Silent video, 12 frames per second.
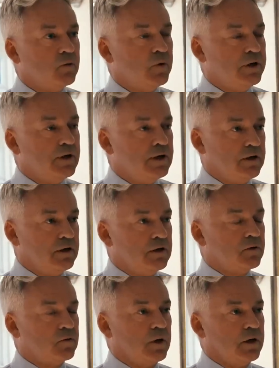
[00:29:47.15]
we
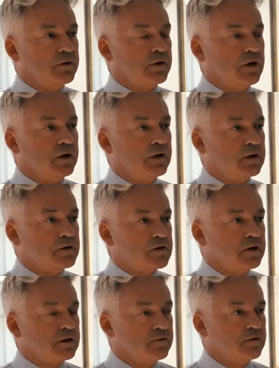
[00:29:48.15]
need around a
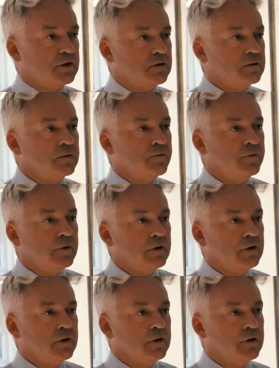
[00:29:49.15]
constructive deal